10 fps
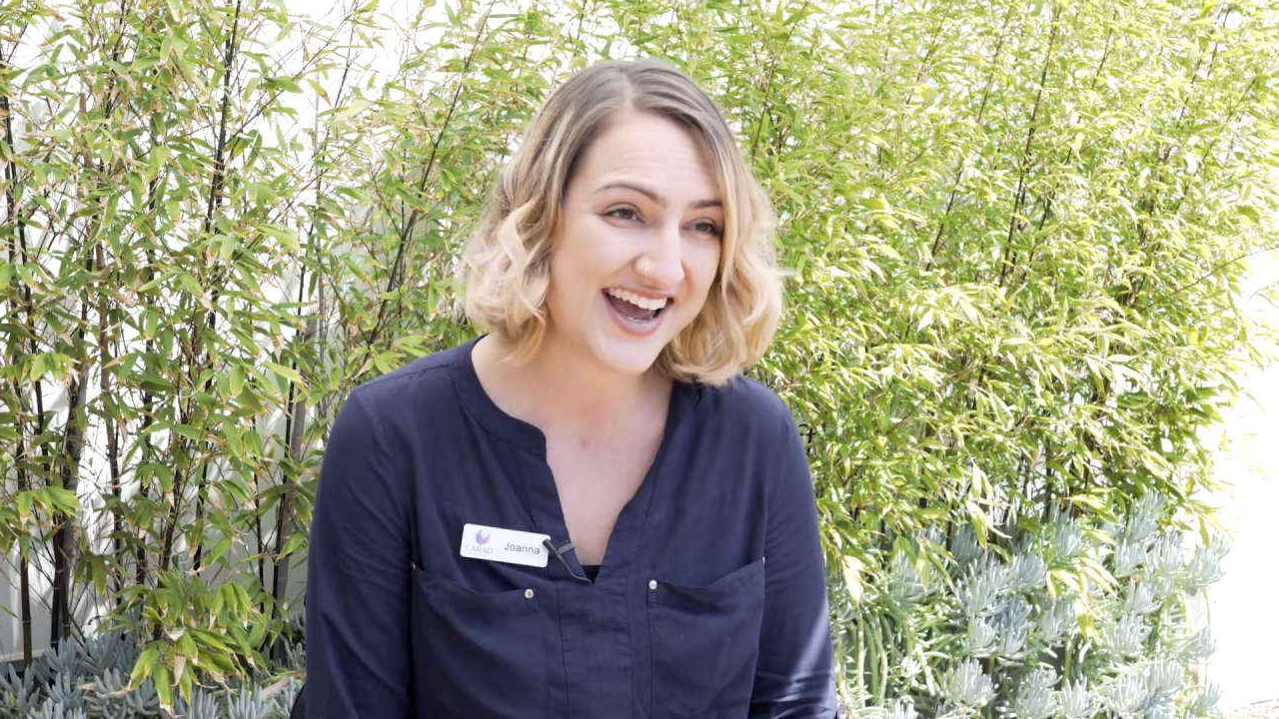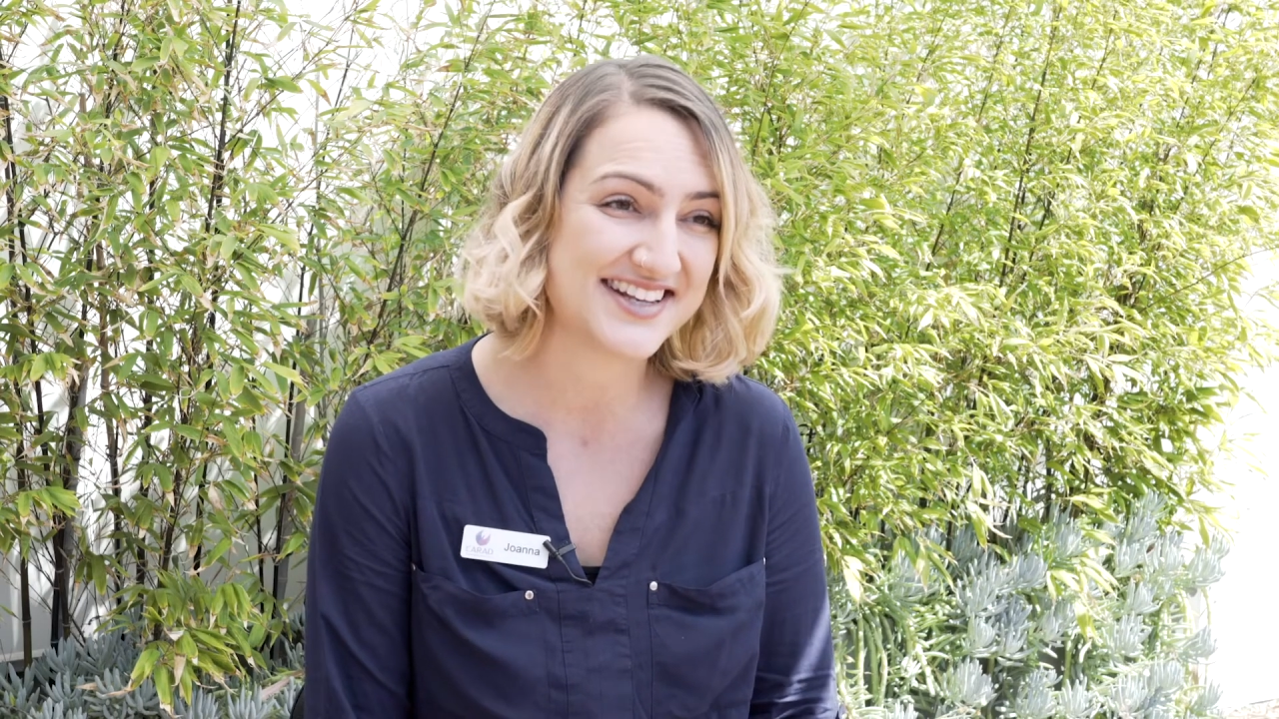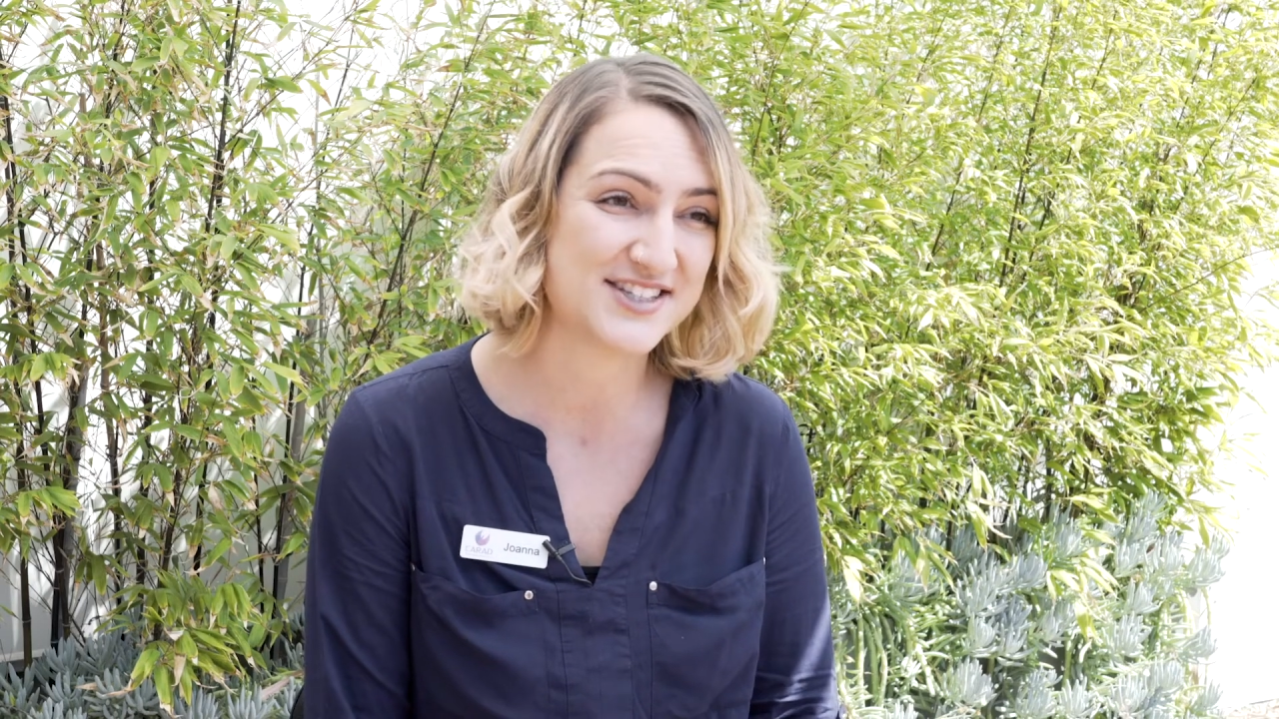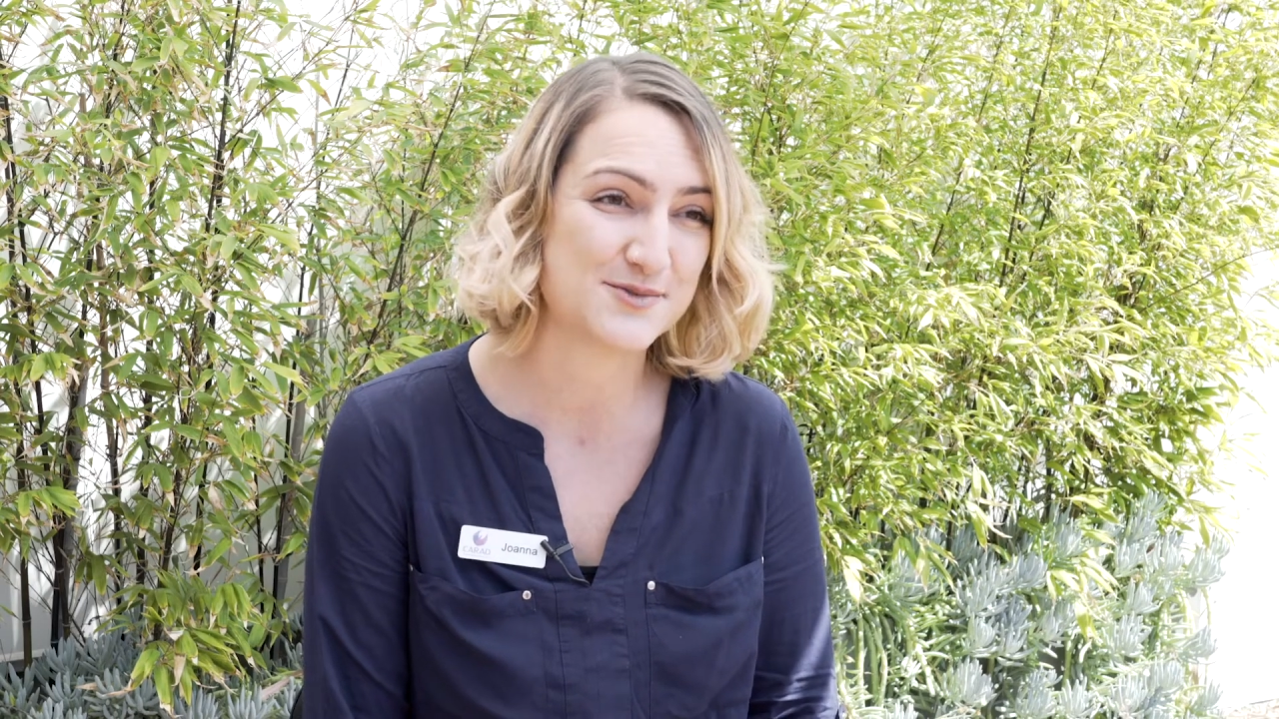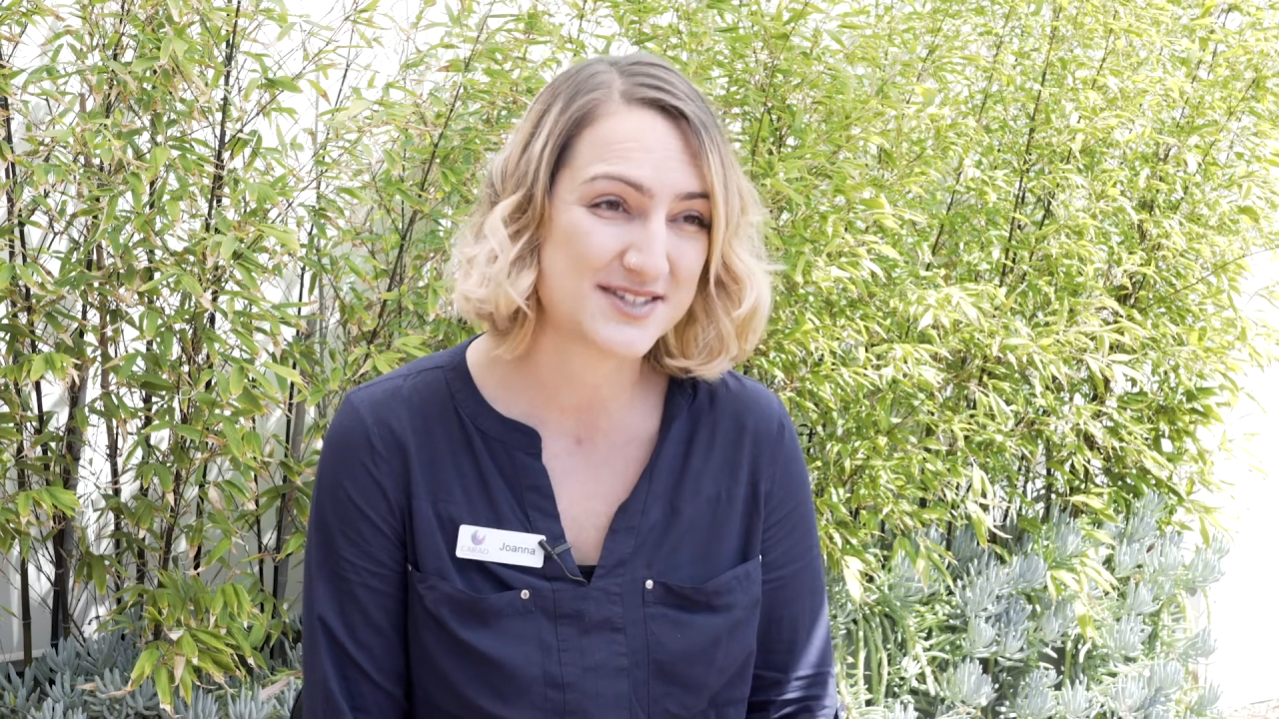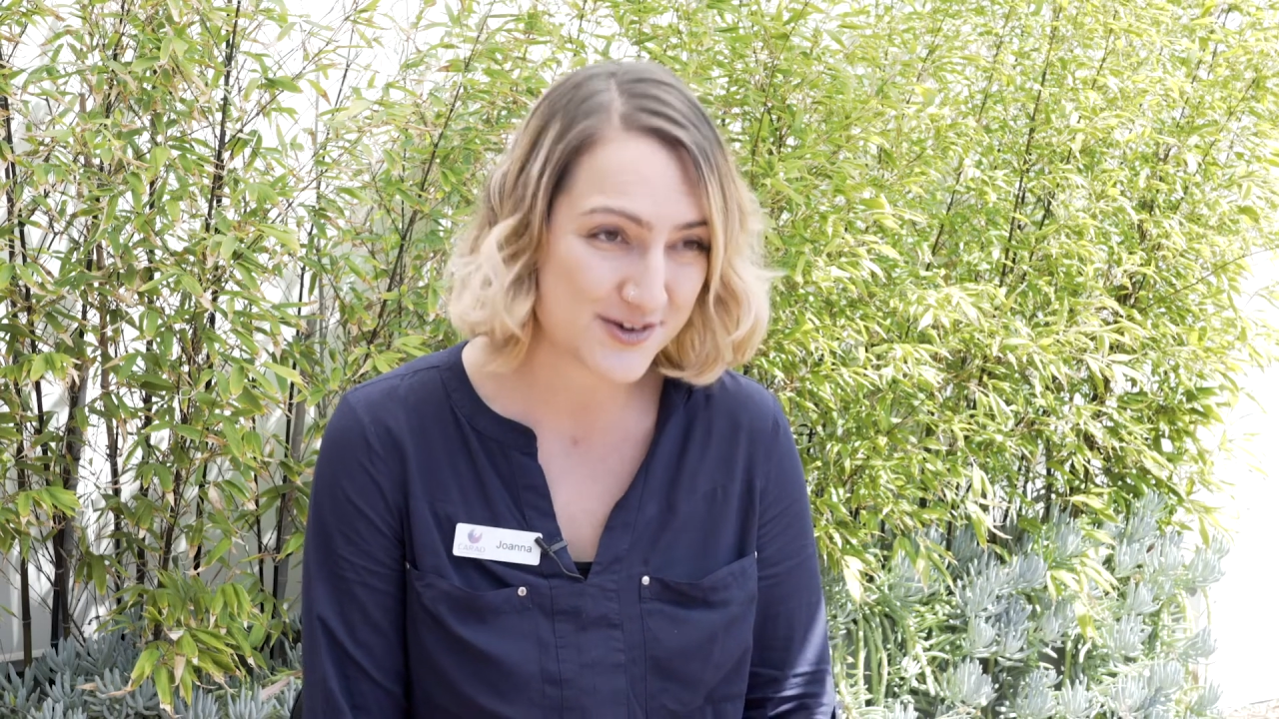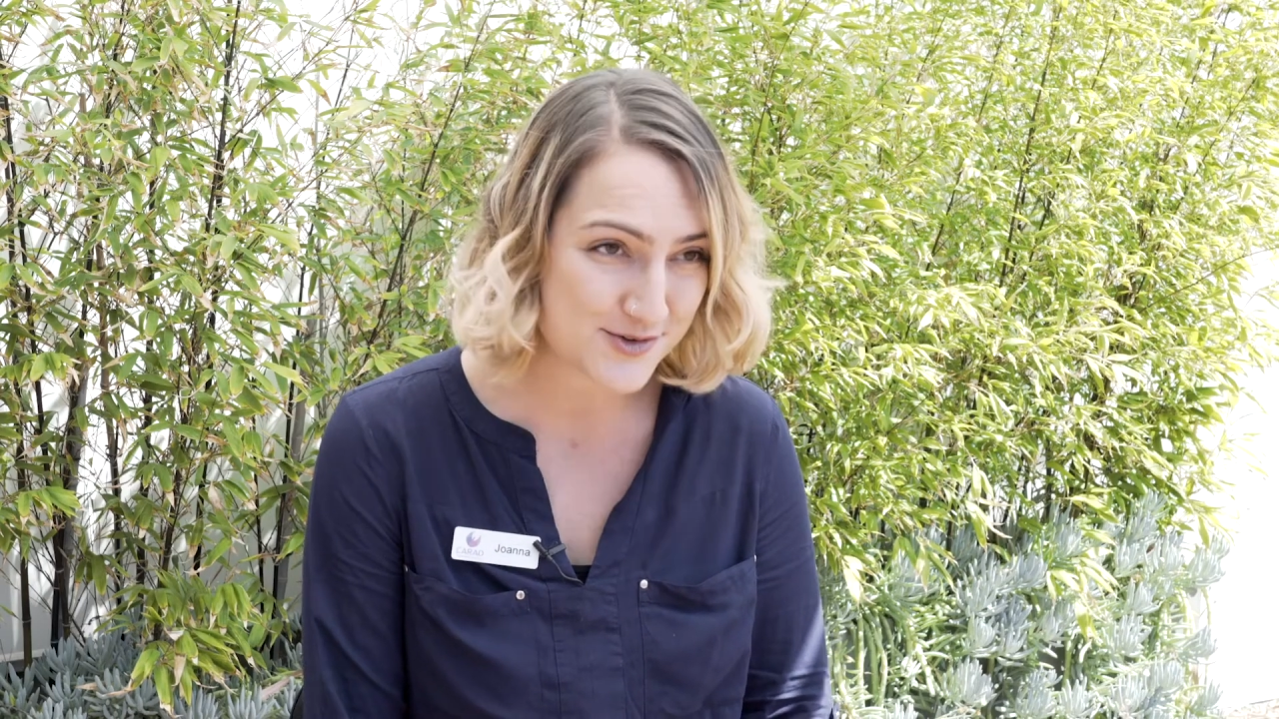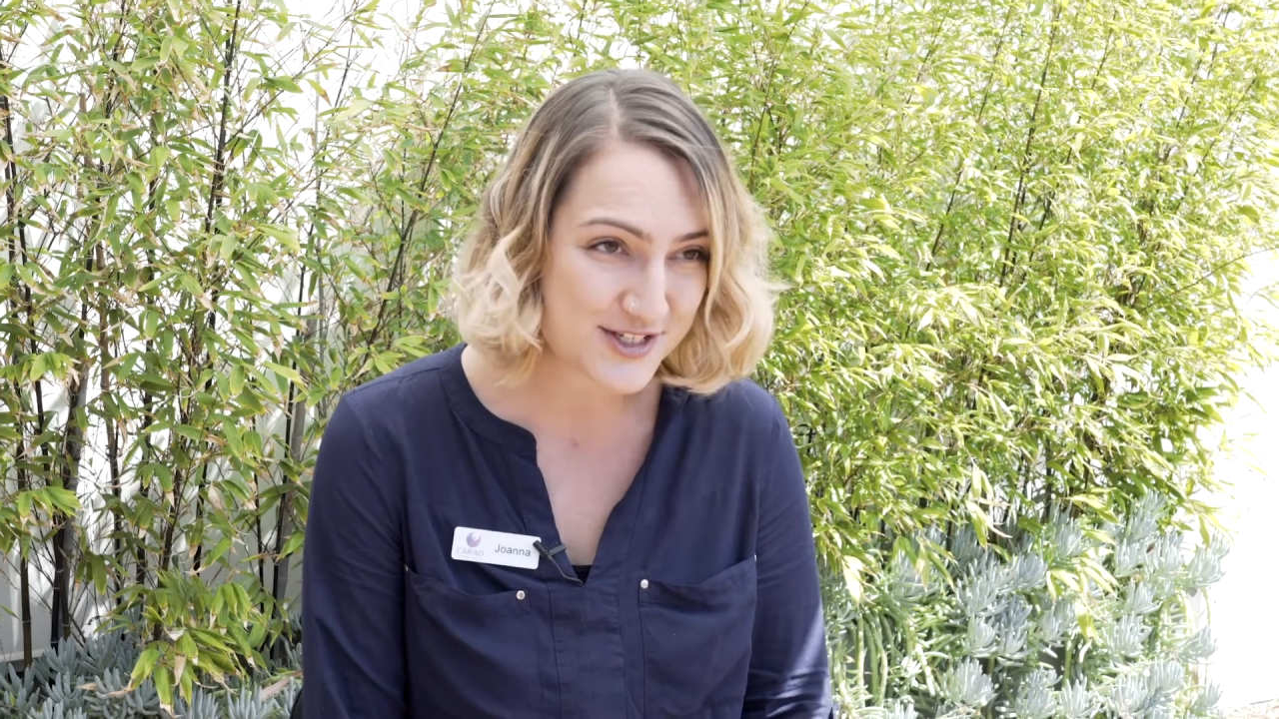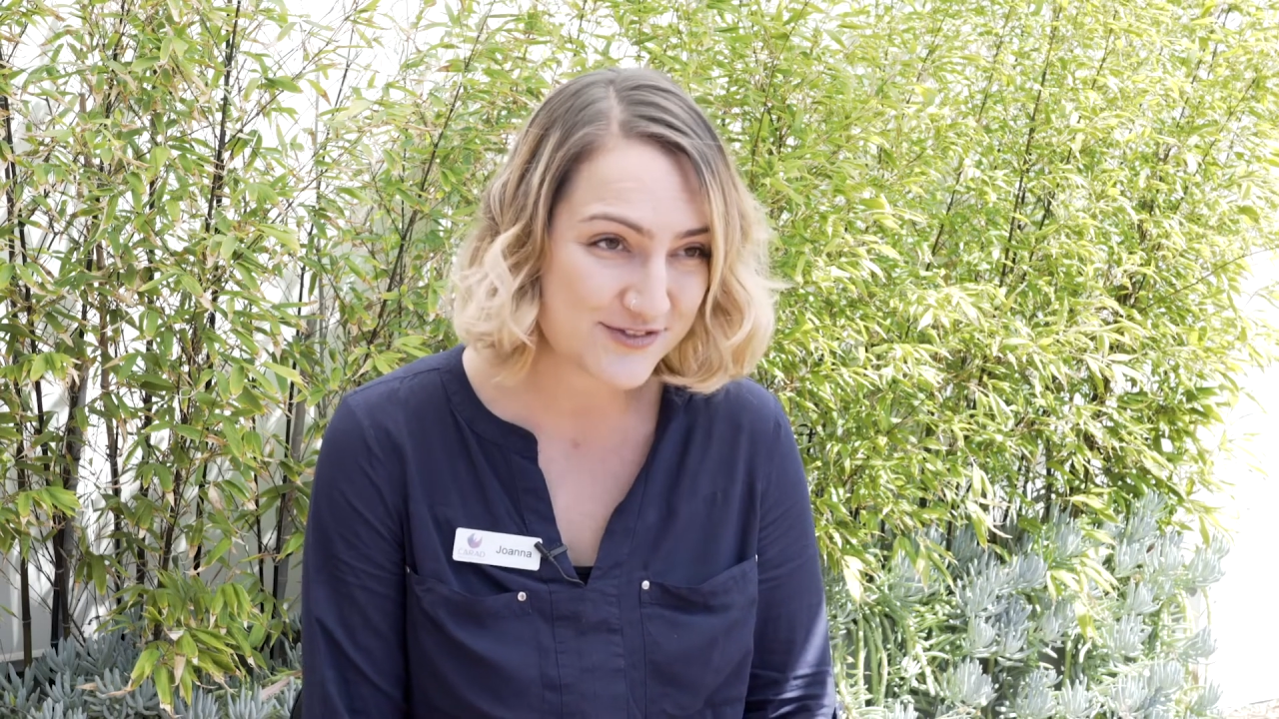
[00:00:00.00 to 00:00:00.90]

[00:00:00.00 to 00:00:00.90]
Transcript: and some skills